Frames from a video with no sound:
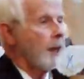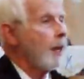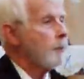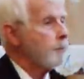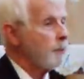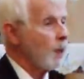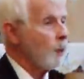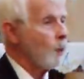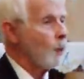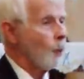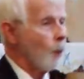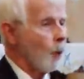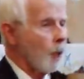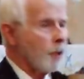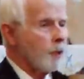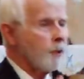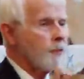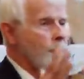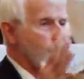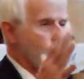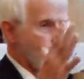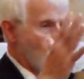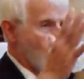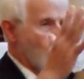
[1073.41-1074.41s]
that'd be one
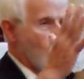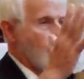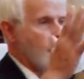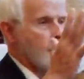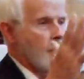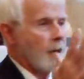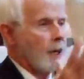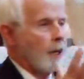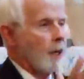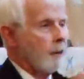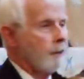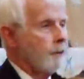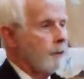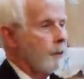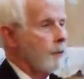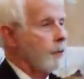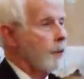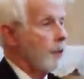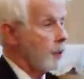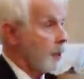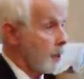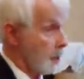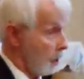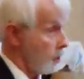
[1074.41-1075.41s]
form of
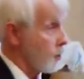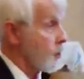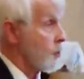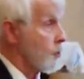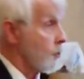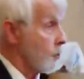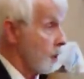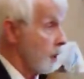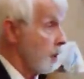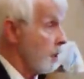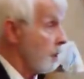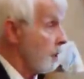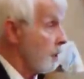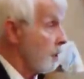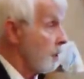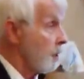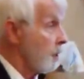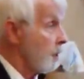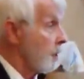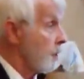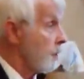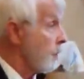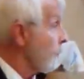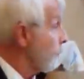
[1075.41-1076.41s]
the history,
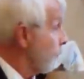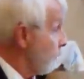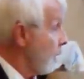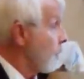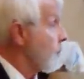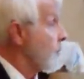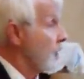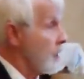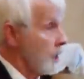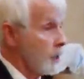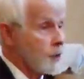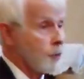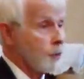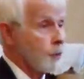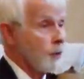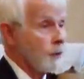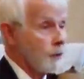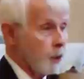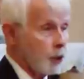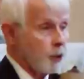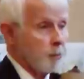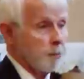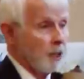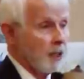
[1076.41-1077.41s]
the family history
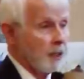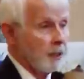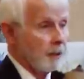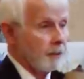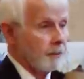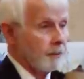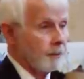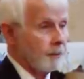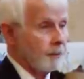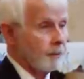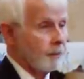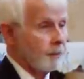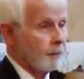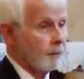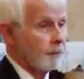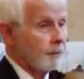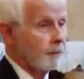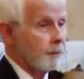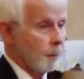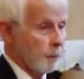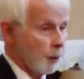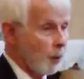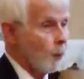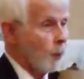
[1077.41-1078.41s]
of Ishmael.
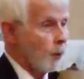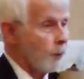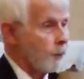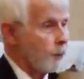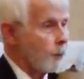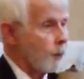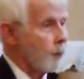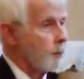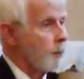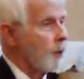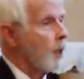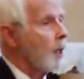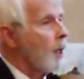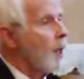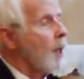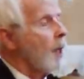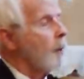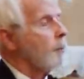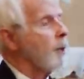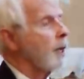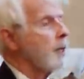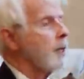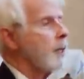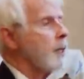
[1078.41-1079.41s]
That'd be one form.
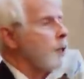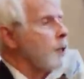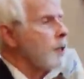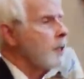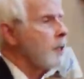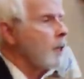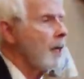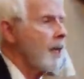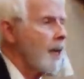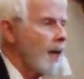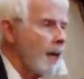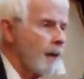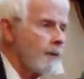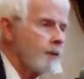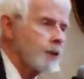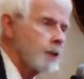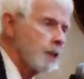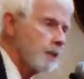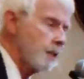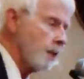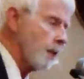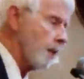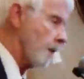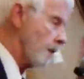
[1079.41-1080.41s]
But you didn't have
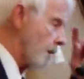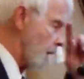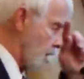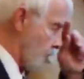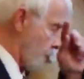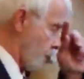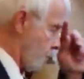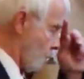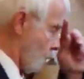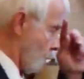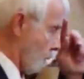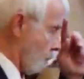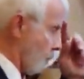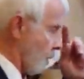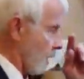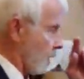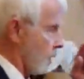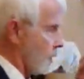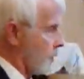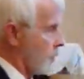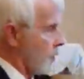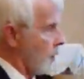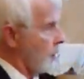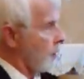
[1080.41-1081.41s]
to take that form, it
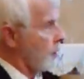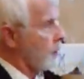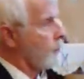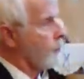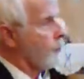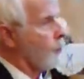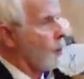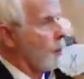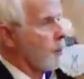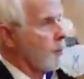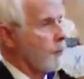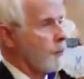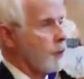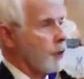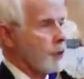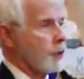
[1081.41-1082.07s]
could take the form of